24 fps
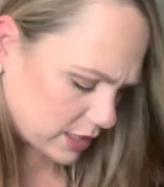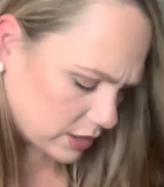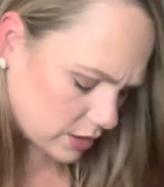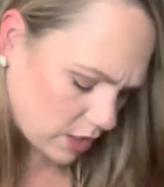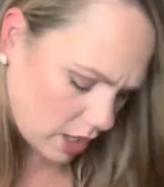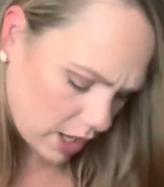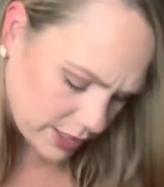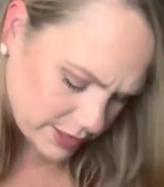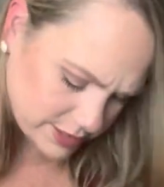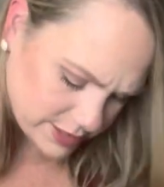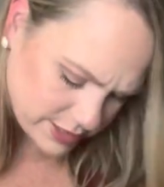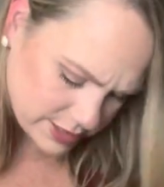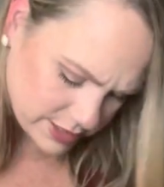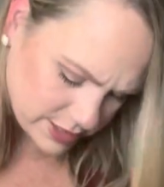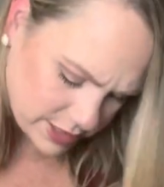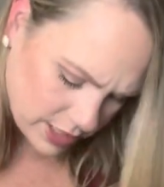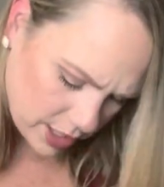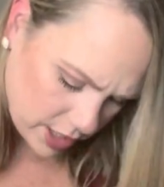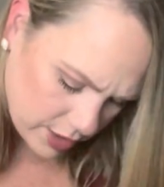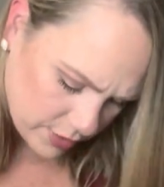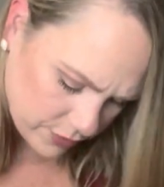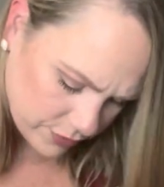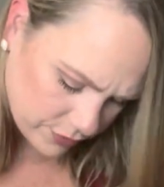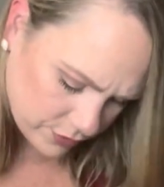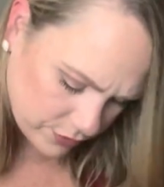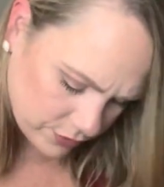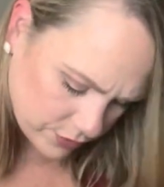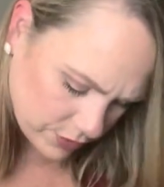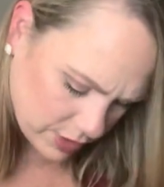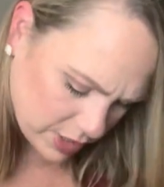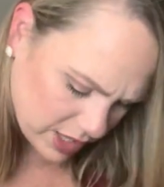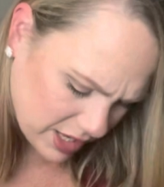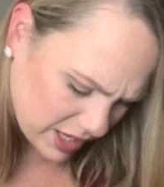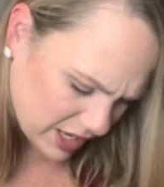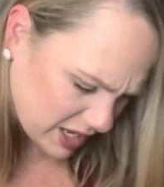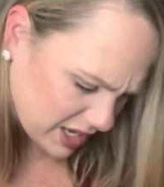lot of stuff.
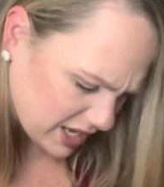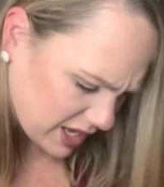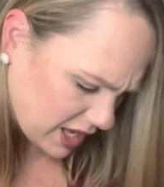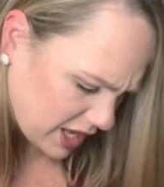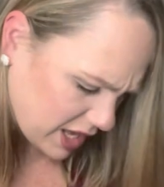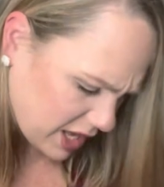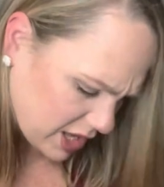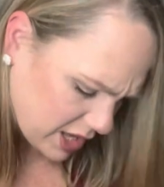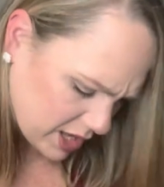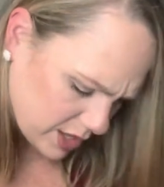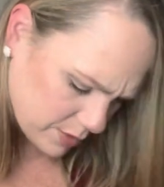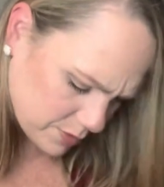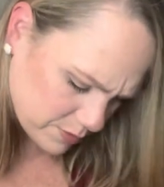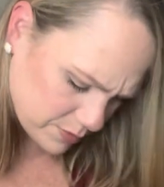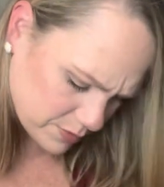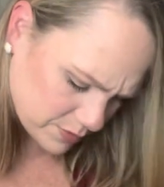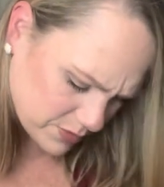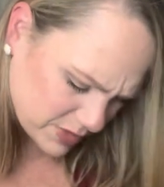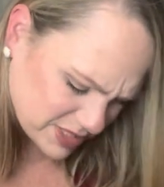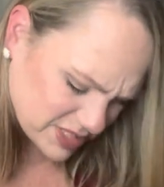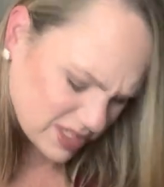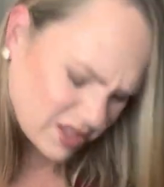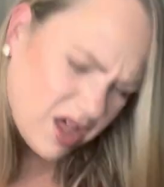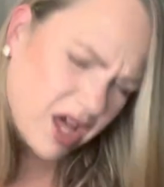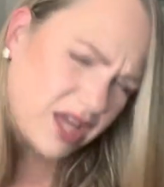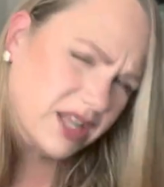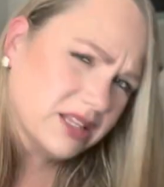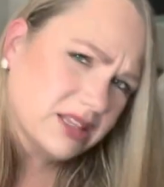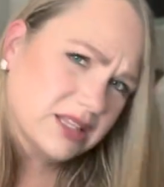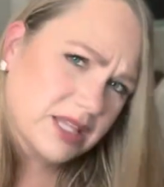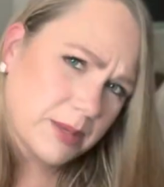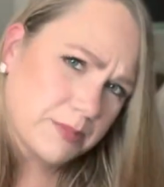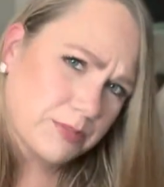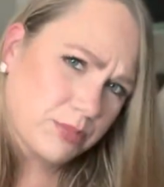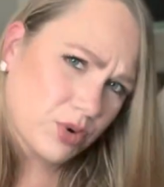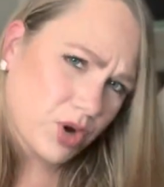Um, it's a lot of
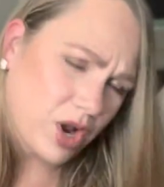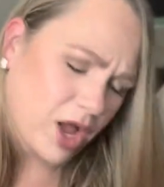lip,